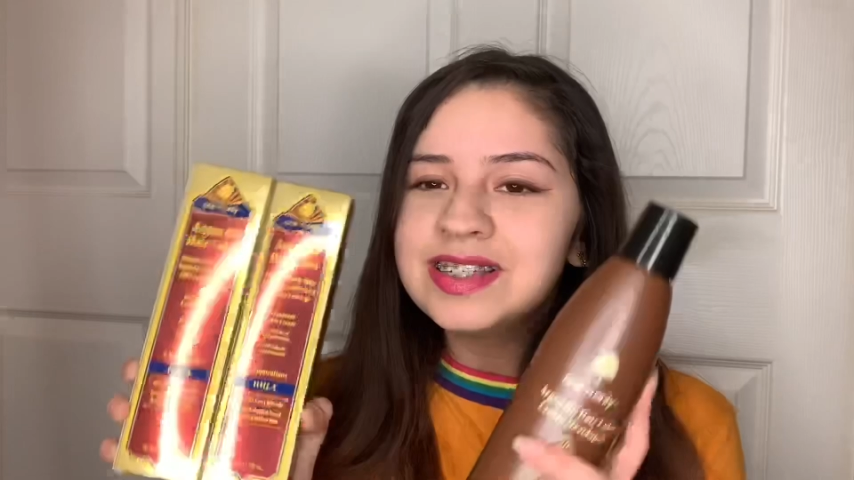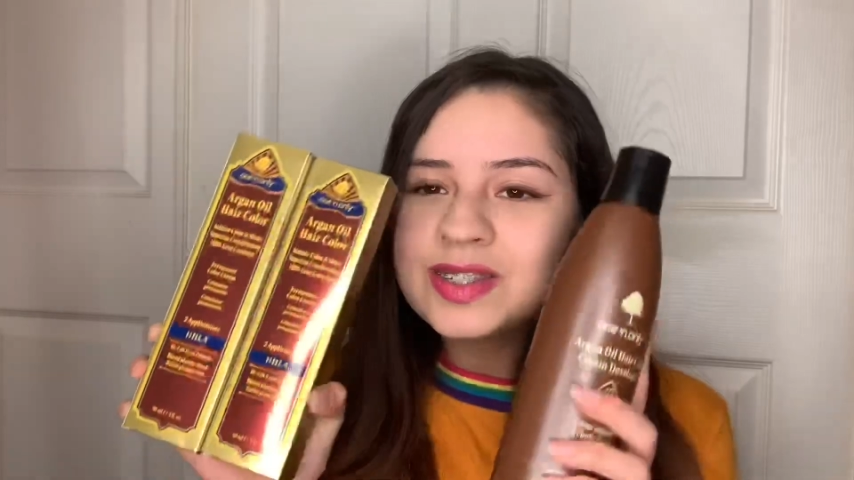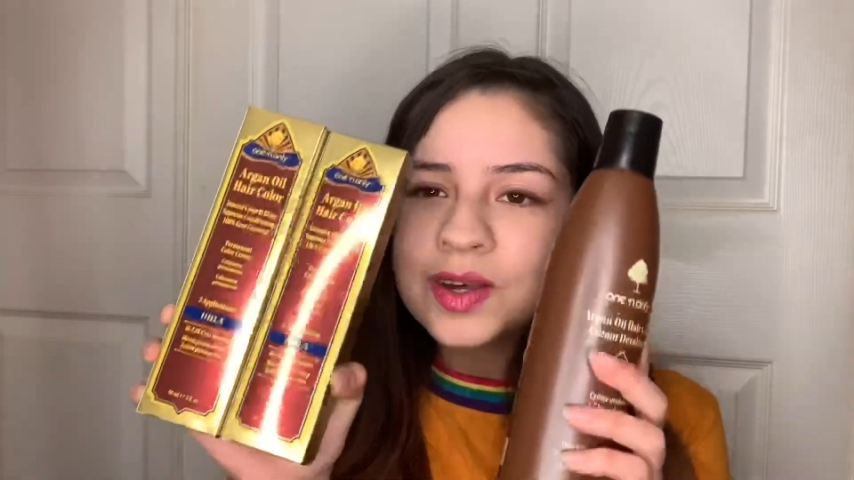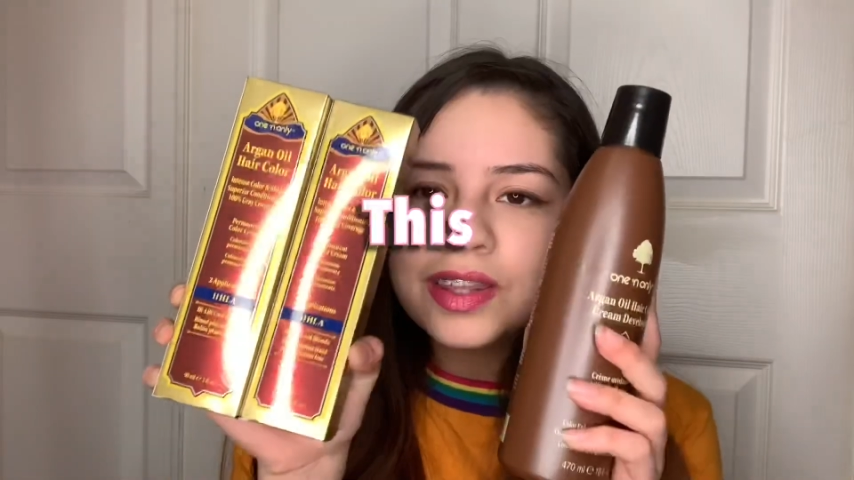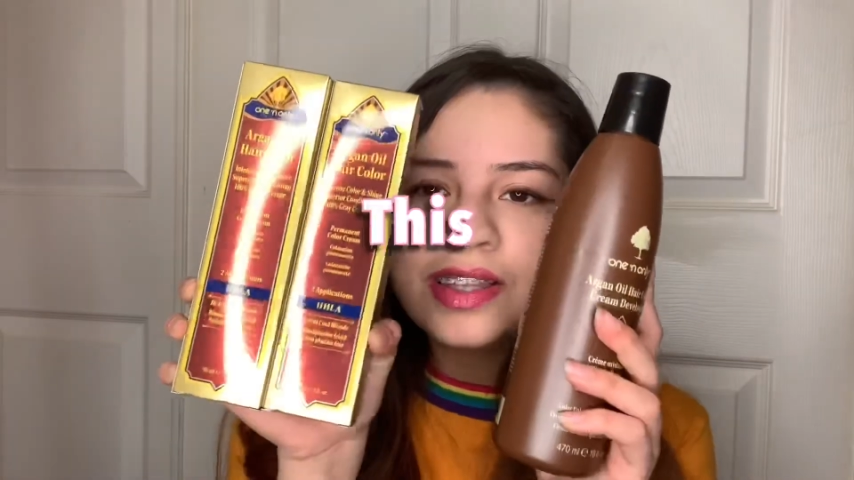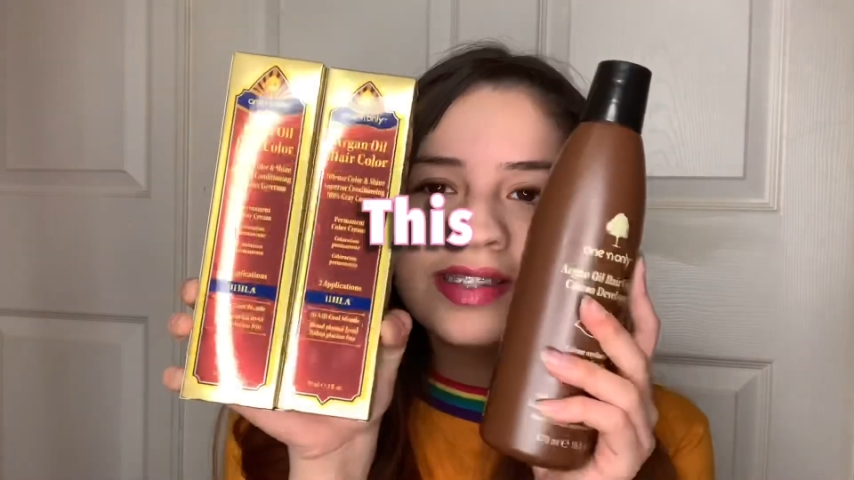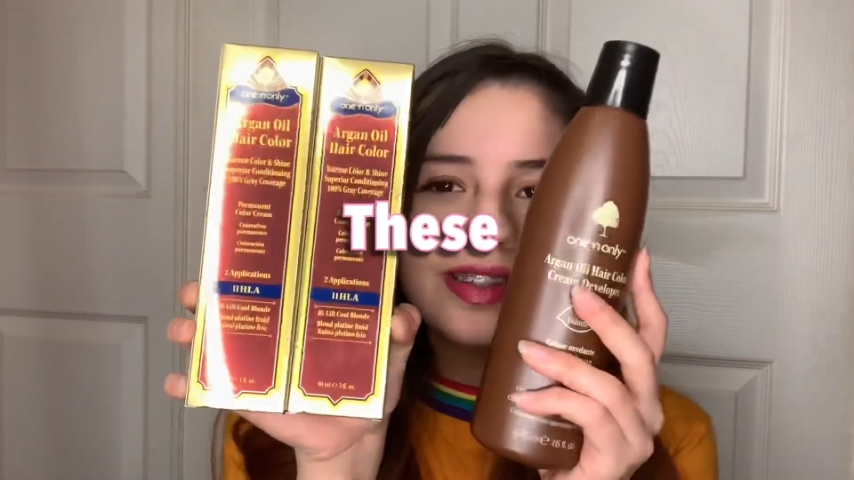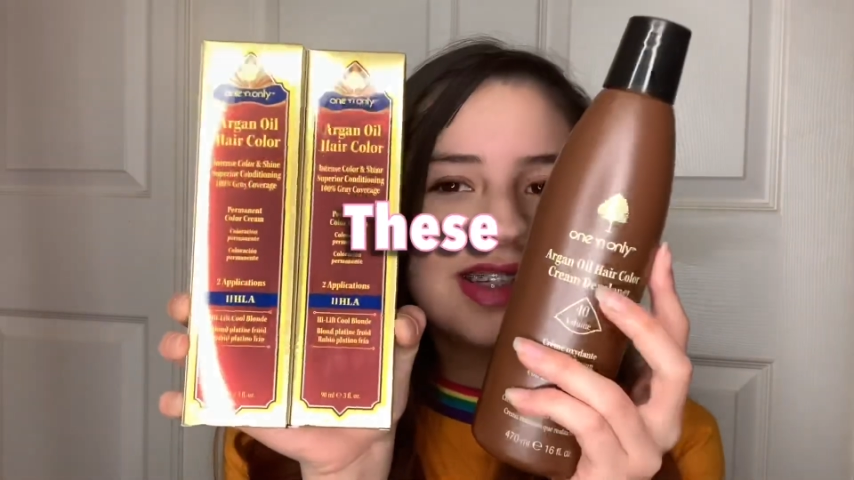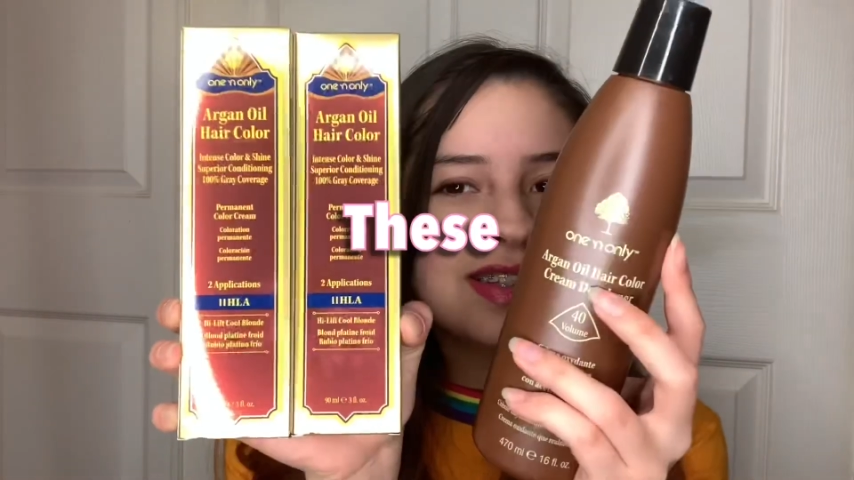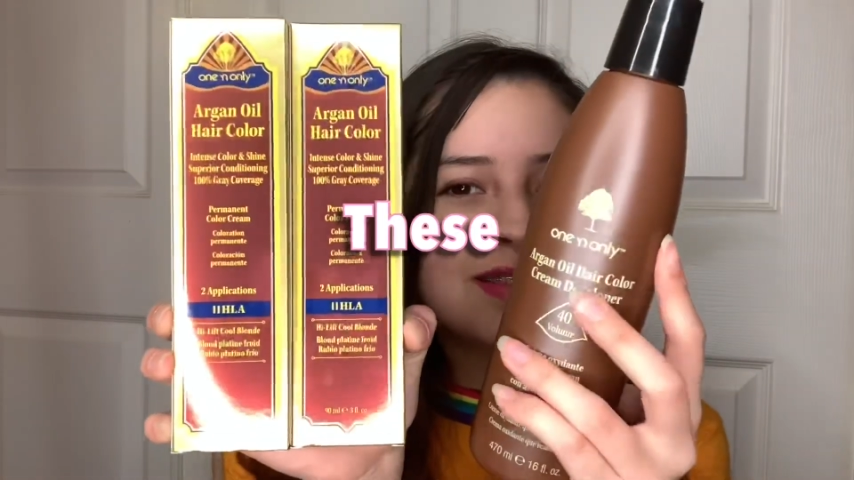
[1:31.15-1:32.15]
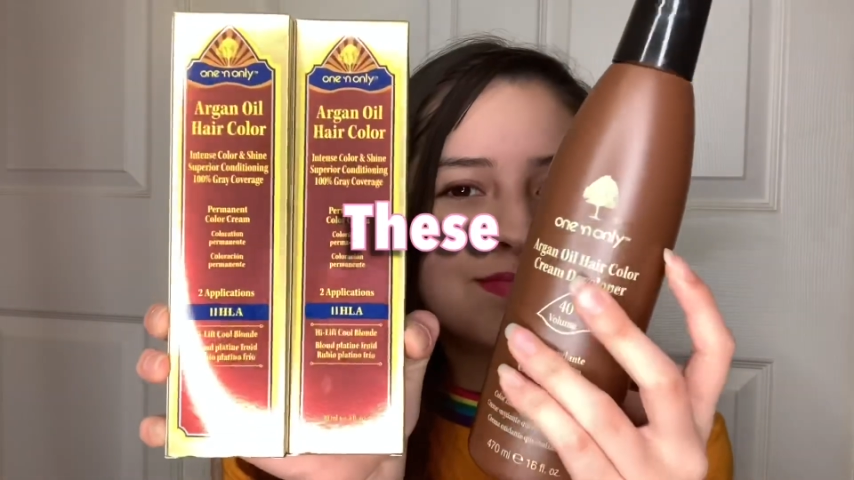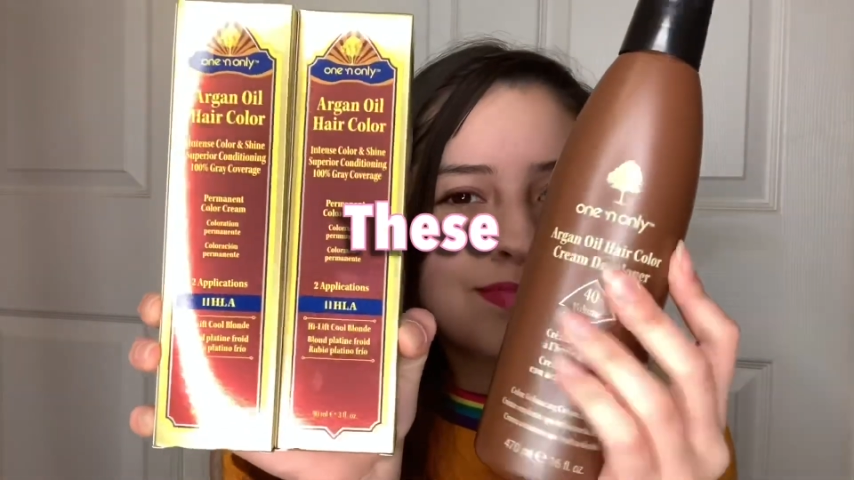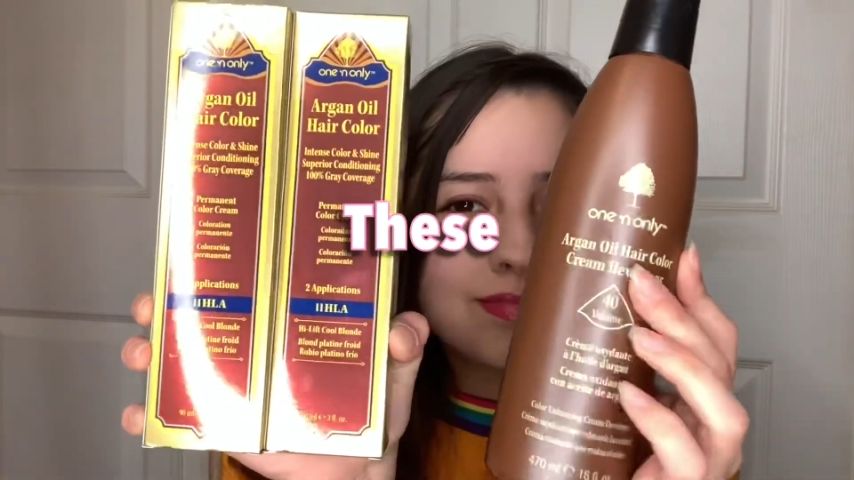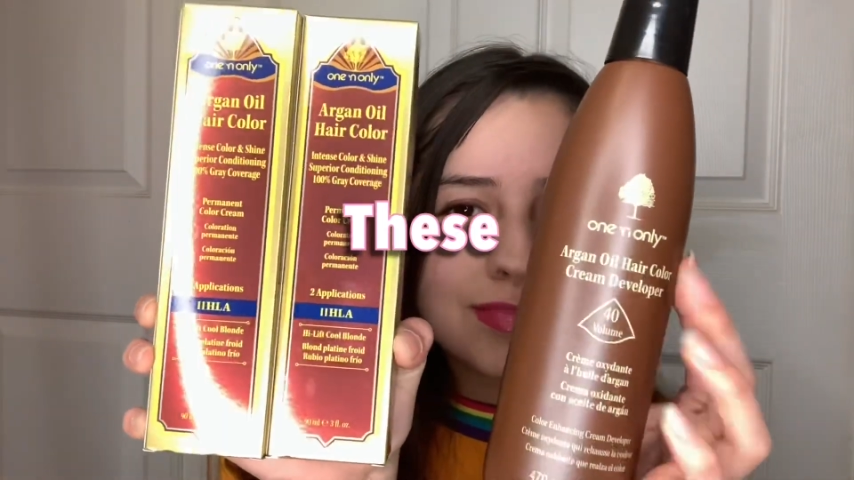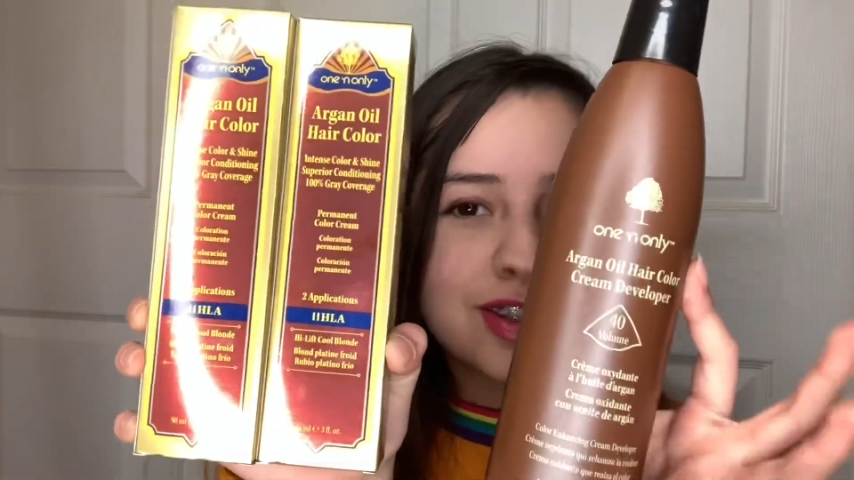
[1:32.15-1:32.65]
So this
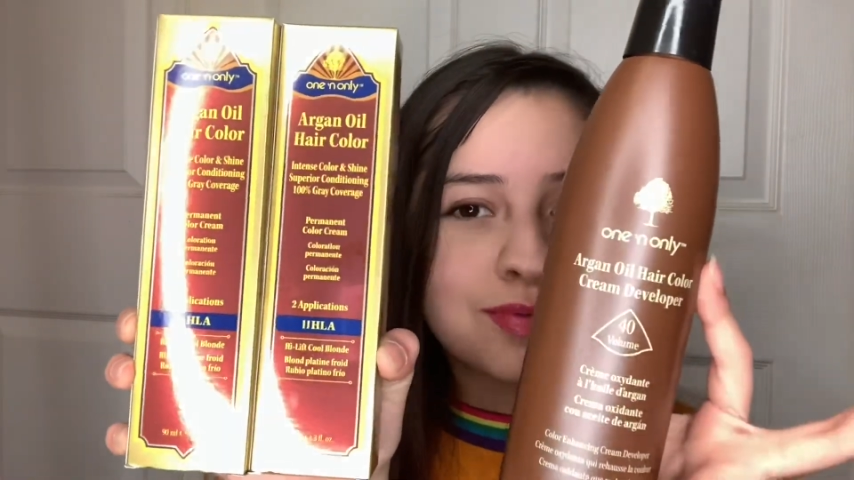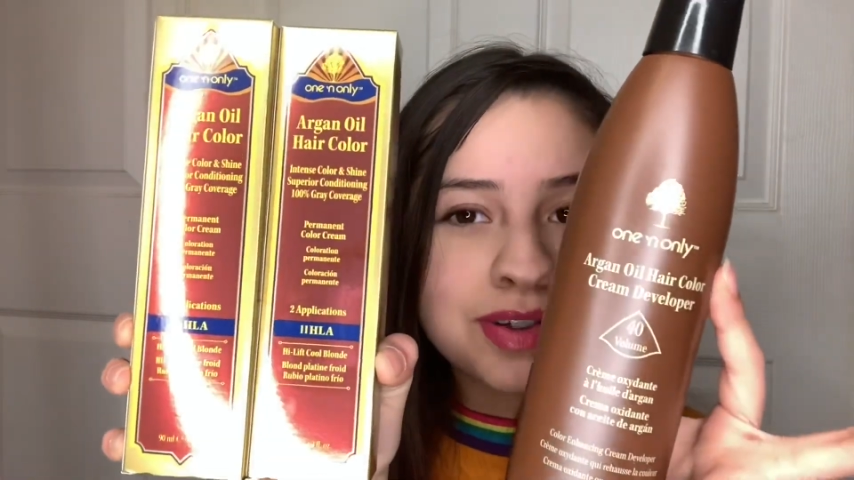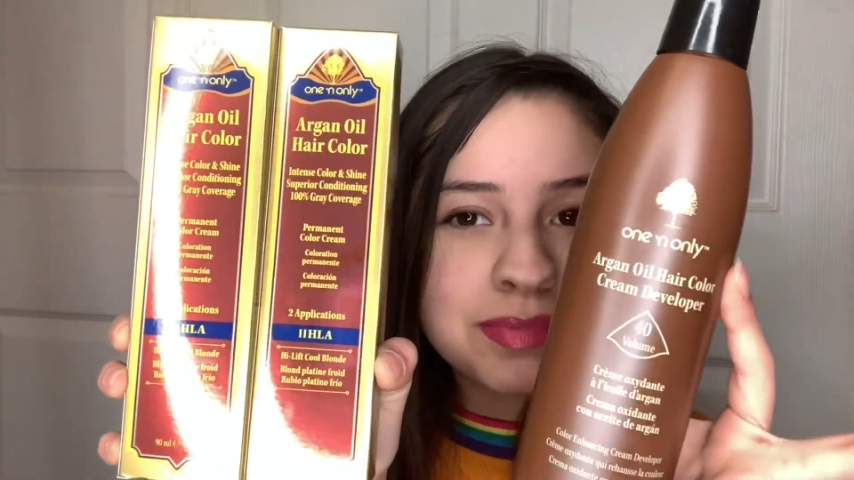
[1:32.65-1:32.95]
is what I'm